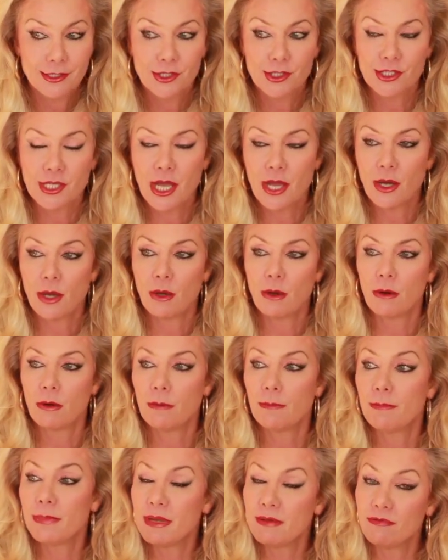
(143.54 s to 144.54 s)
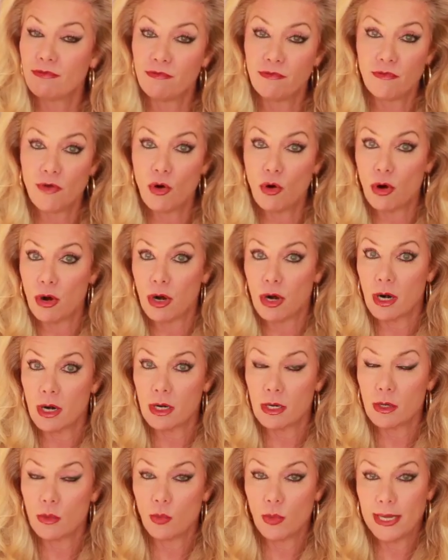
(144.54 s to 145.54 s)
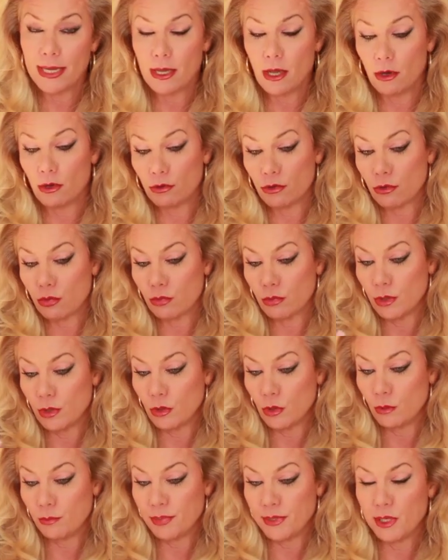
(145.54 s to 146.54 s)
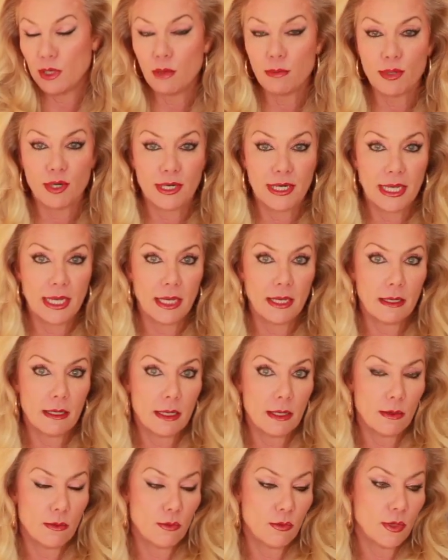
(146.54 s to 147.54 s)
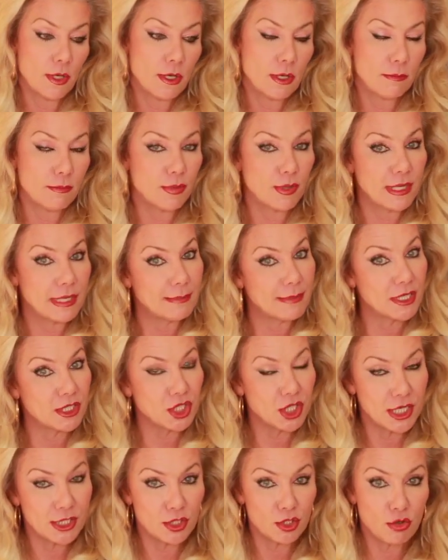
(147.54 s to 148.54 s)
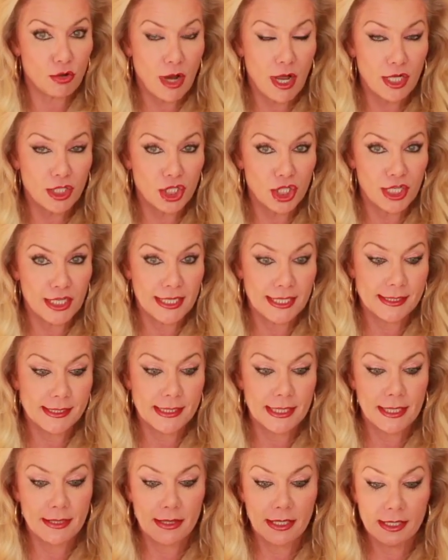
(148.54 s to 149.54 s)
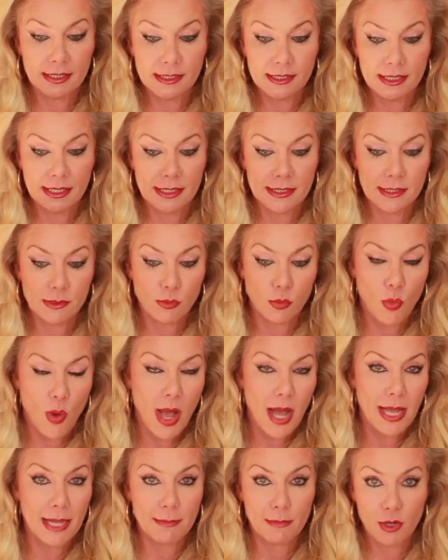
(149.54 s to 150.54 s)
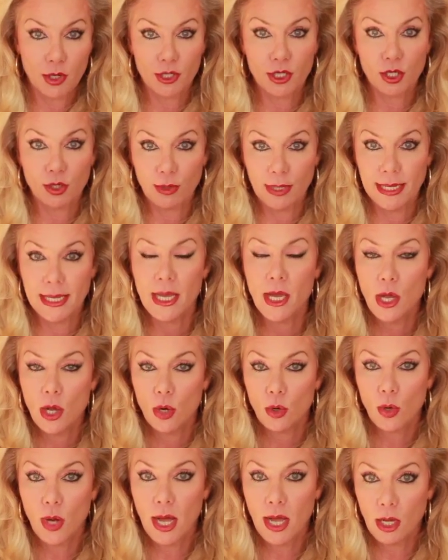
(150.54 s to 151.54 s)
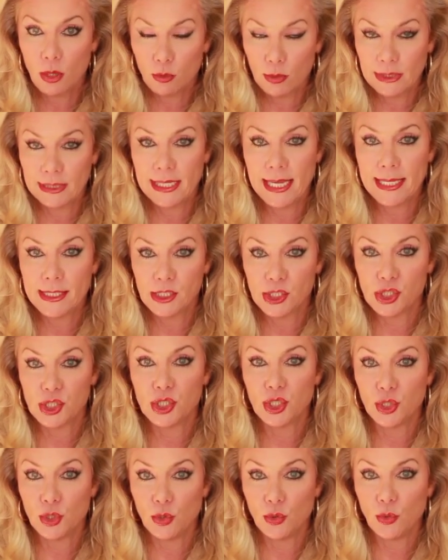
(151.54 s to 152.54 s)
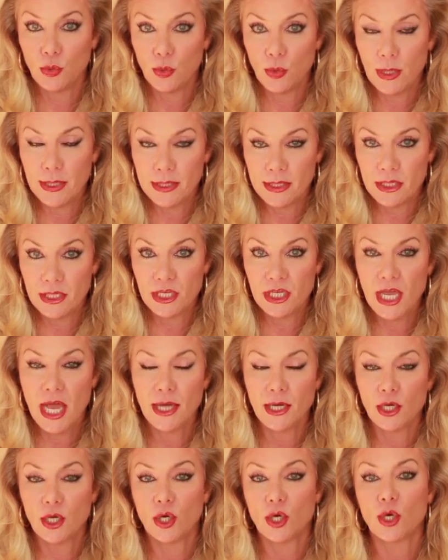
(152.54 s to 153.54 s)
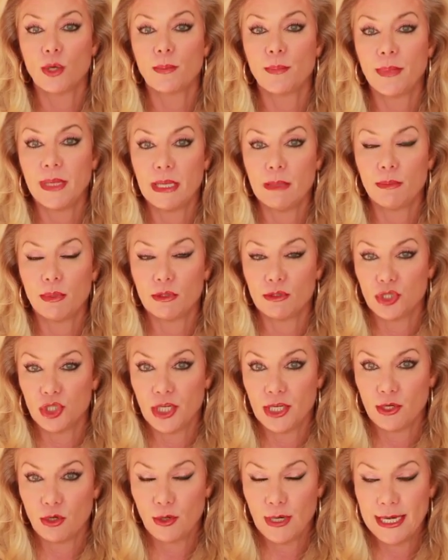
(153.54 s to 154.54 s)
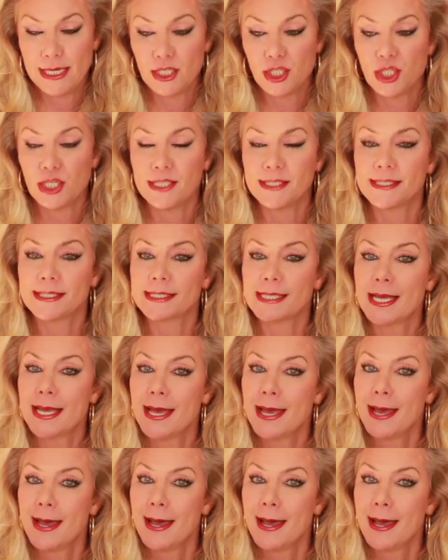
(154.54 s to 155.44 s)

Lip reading: So before we go through puberty, we're pretty much androgynous. And this is why Mercury relates to younger people generations.